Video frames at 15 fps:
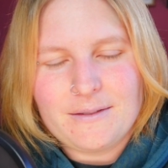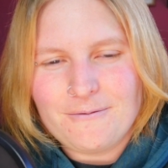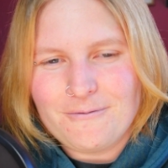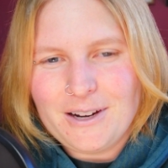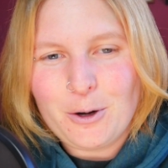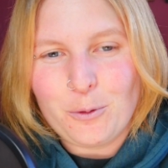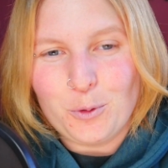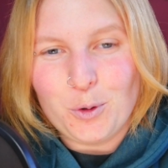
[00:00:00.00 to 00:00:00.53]

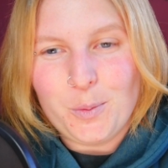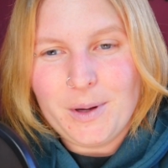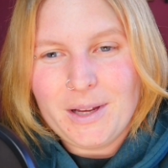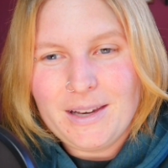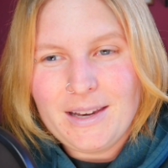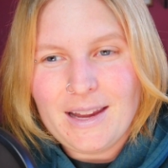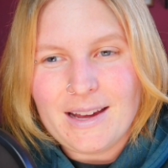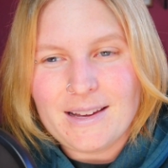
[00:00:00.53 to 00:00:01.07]
Rick
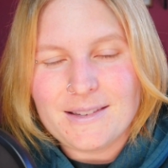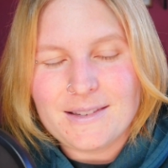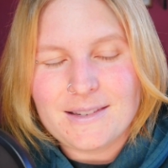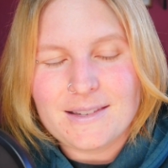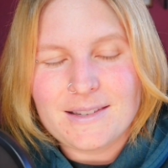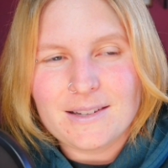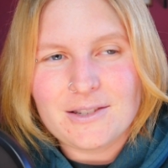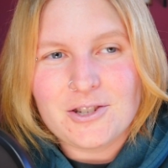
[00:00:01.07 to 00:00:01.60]
Rubin is
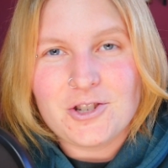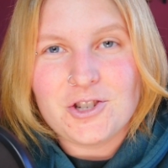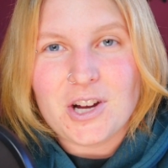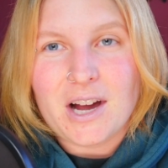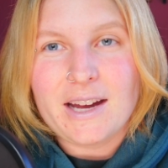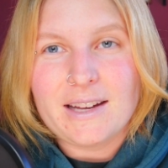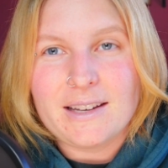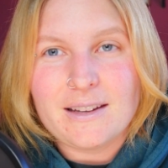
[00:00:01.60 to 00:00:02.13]
just such a
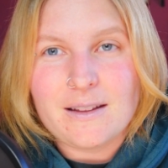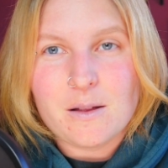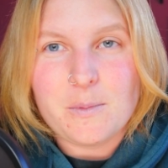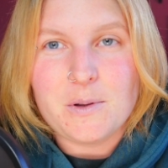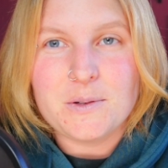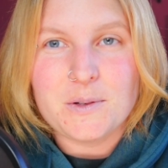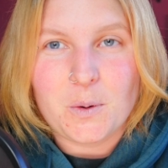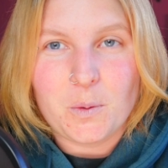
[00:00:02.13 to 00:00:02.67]
giant in the
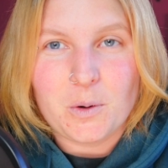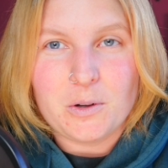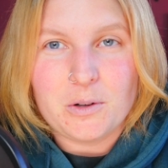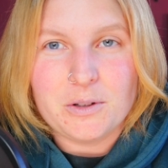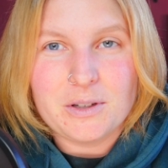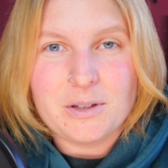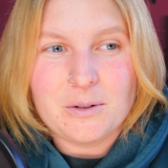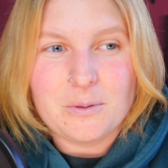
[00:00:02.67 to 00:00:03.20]
music
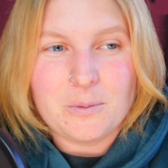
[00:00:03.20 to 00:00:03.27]
world